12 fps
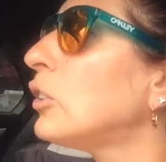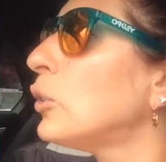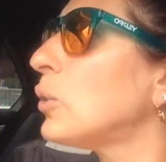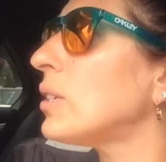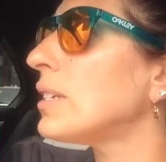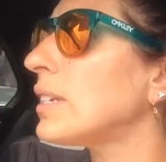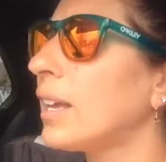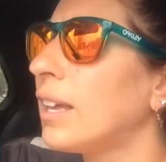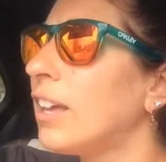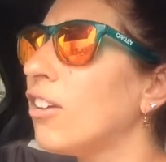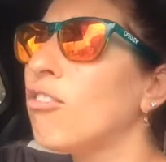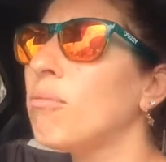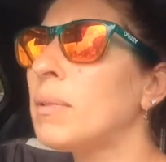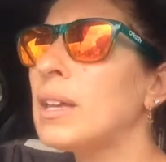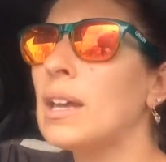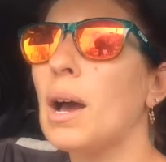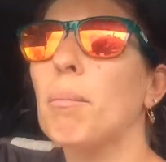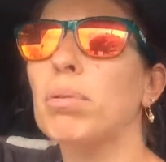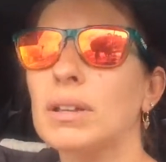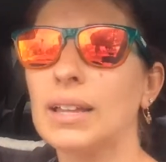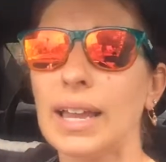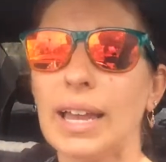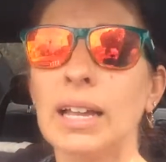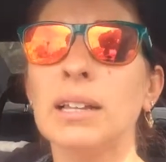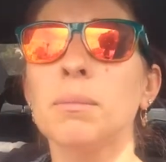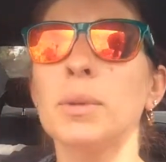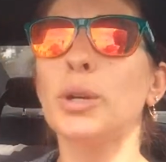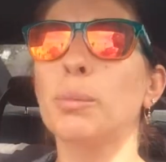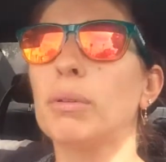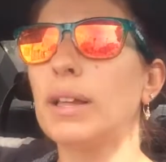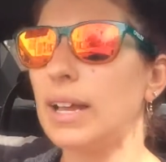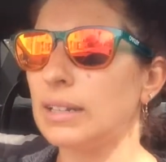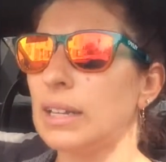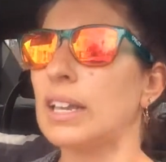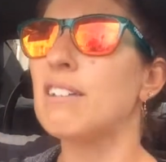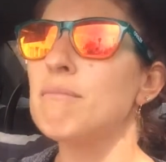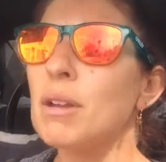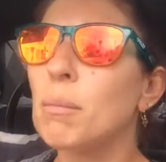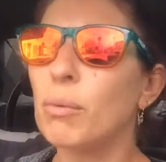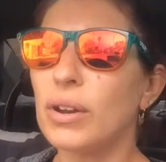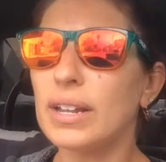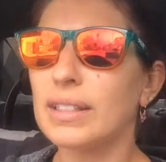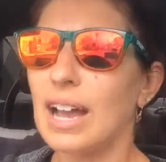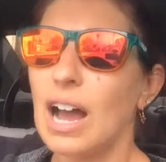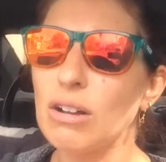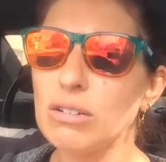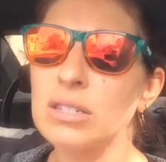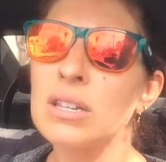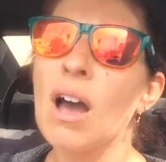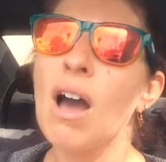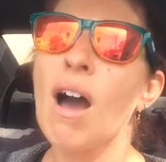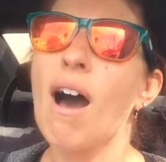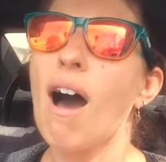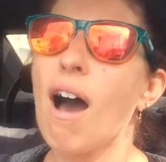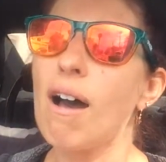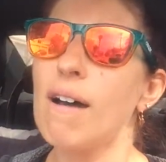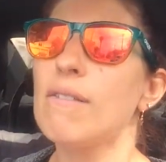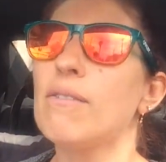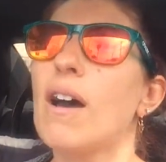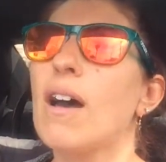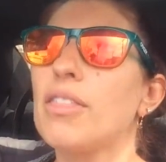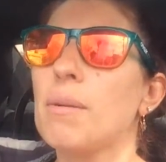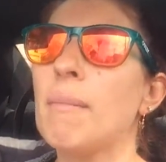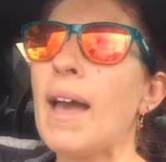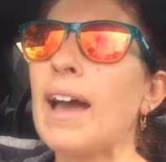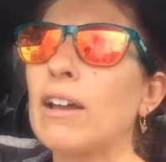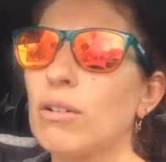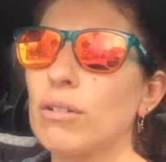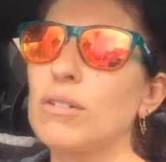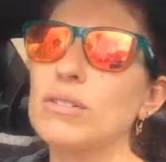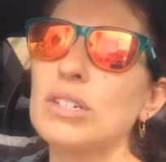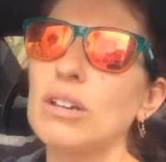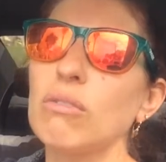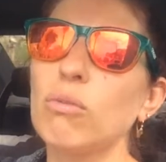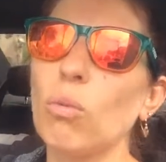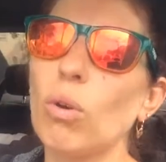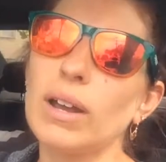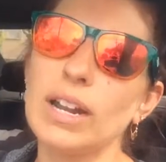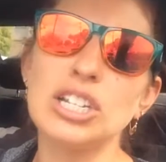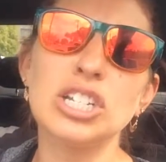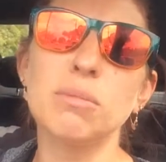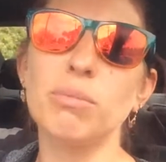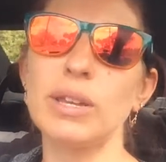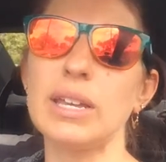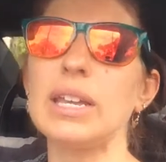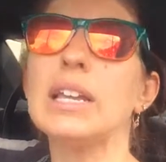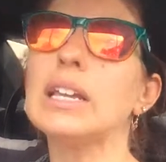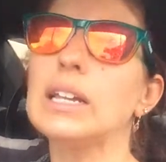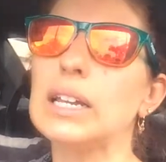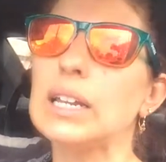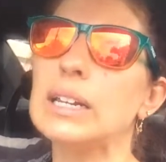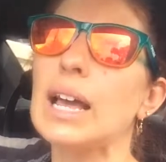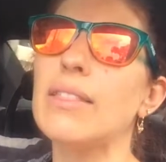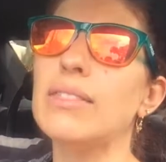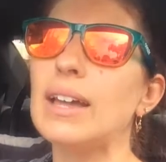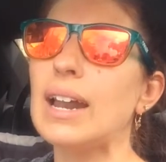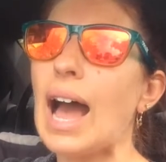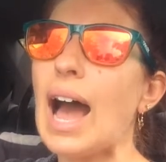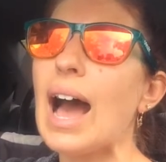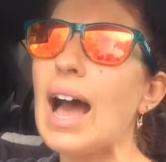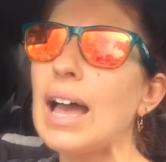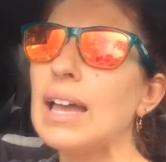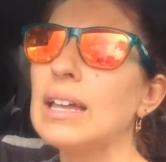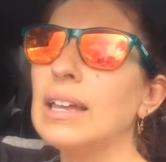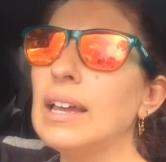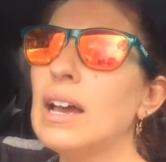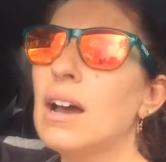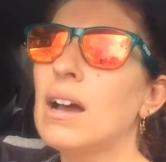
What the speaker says: do is they give me a plan, a meal plan. They give me a breakdowns of the macros of what I should be eating, and then I